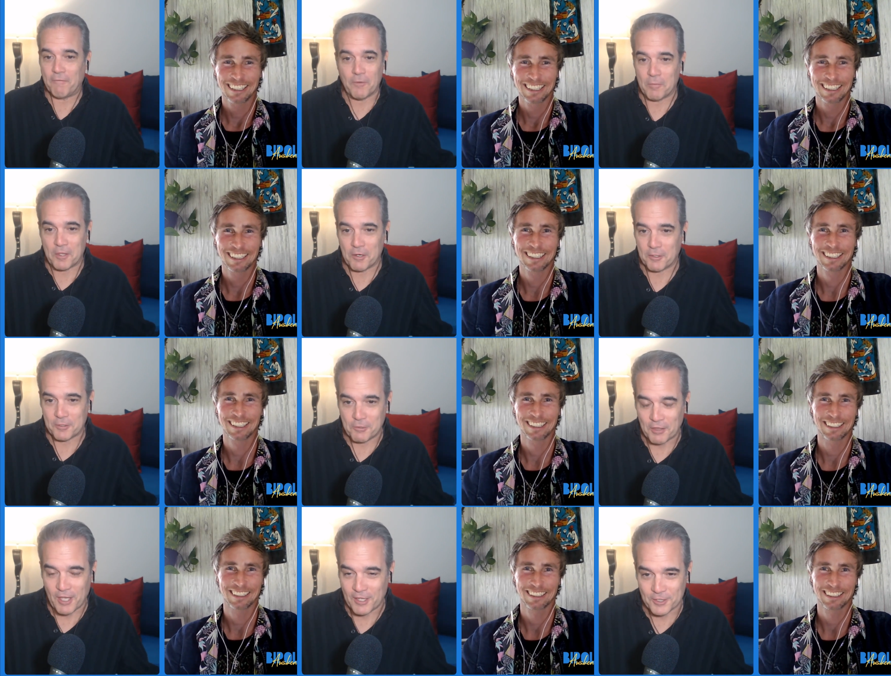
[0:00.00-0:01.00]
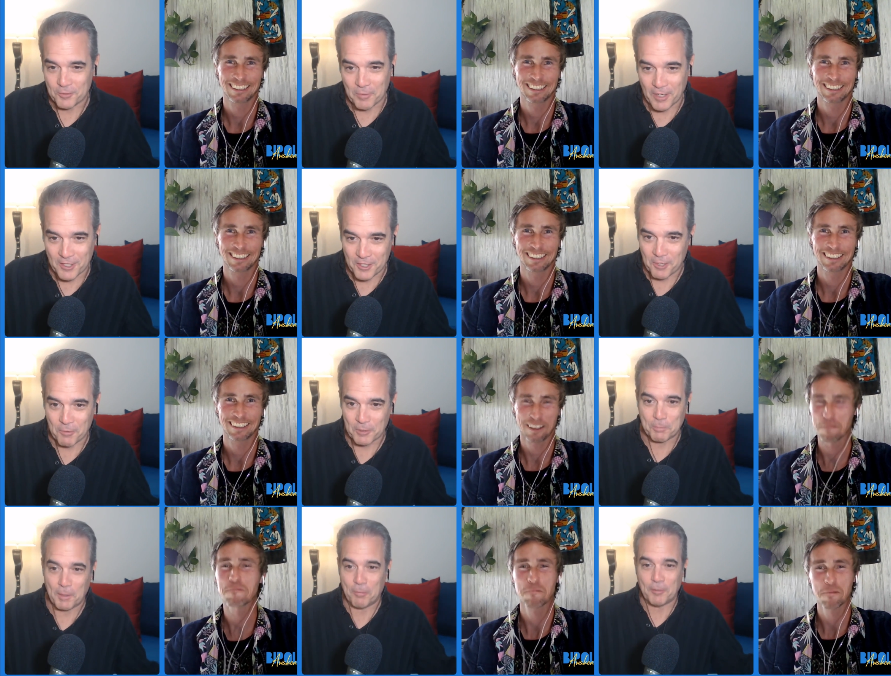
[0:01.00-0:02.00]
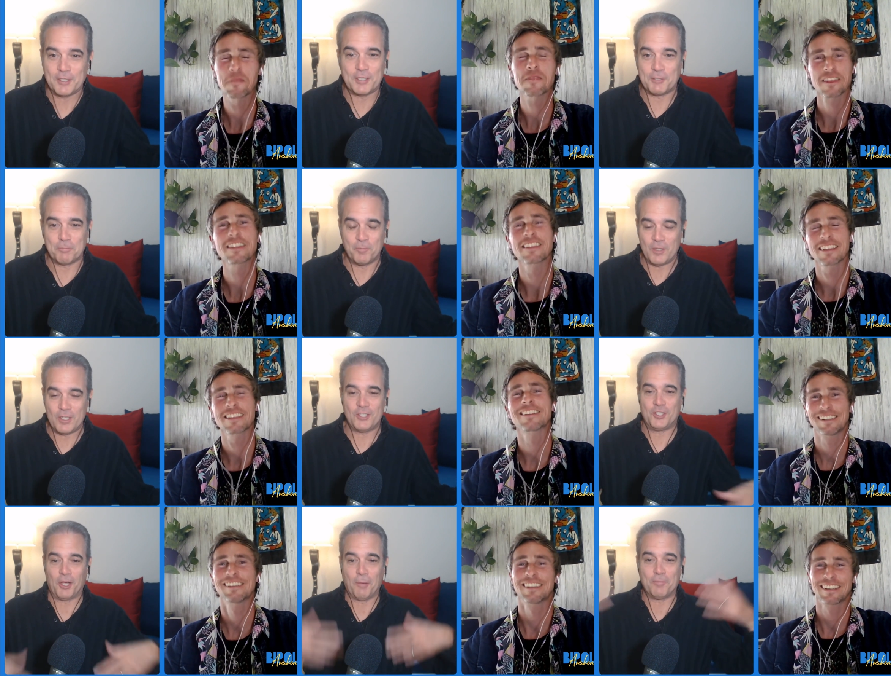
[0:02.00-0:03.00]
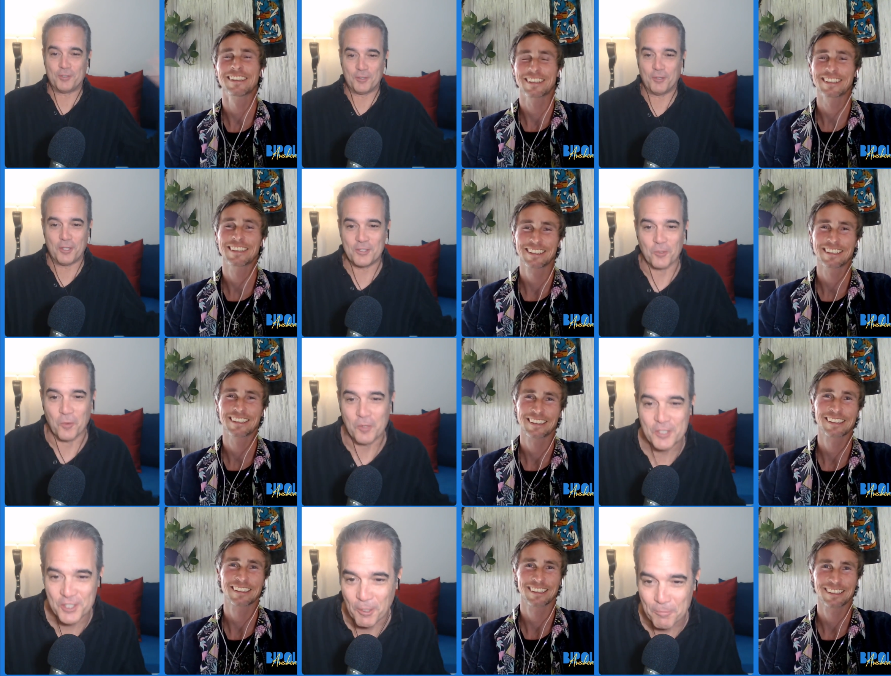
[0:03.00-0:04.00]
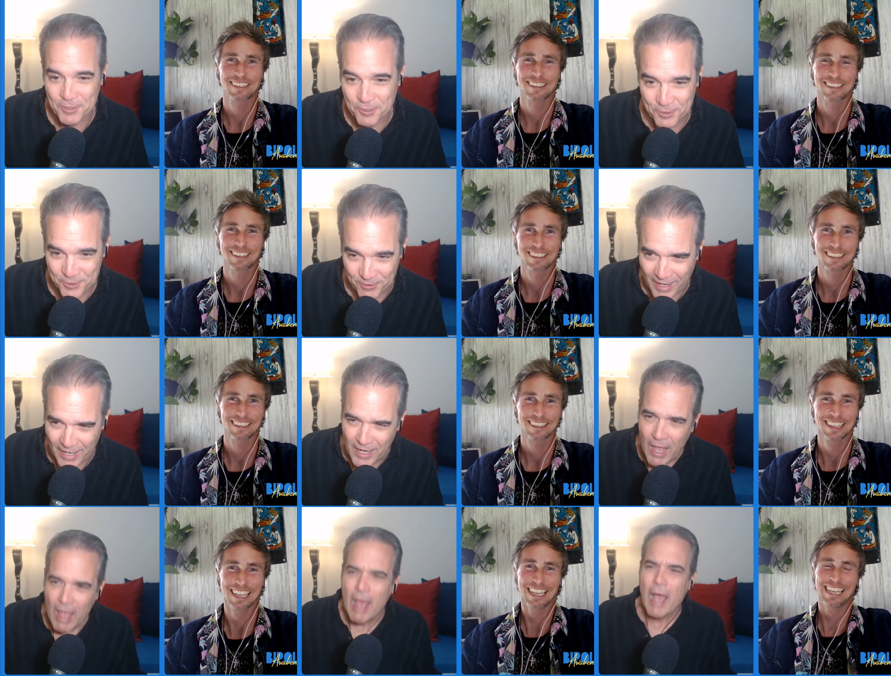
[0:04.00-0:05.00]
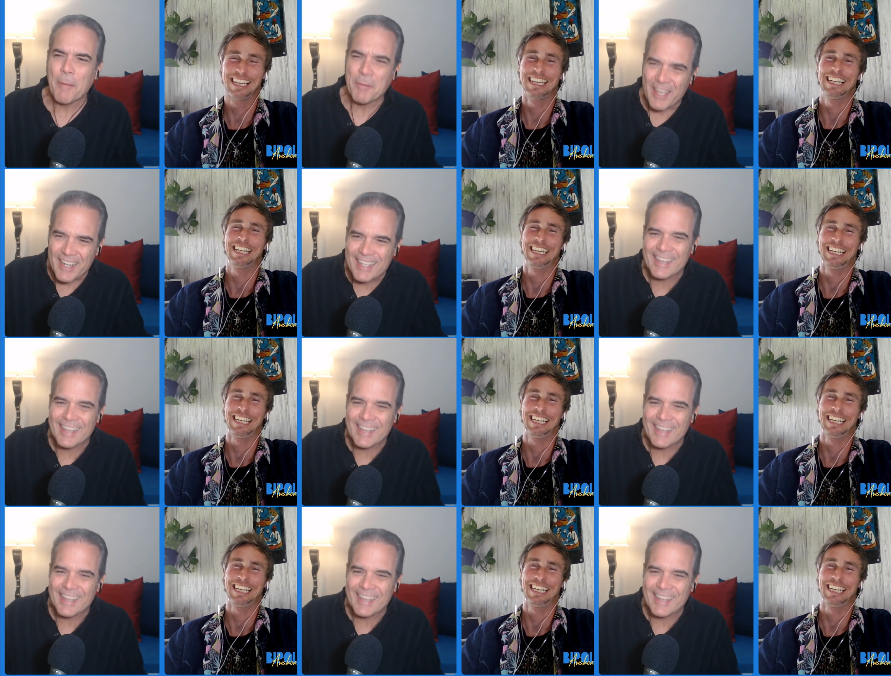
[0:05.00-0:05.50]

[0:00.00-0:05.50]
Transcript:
Speaker 1: from the year 2022 was people in these jumpsuits, these orange jumpsuits, right? I'm kind of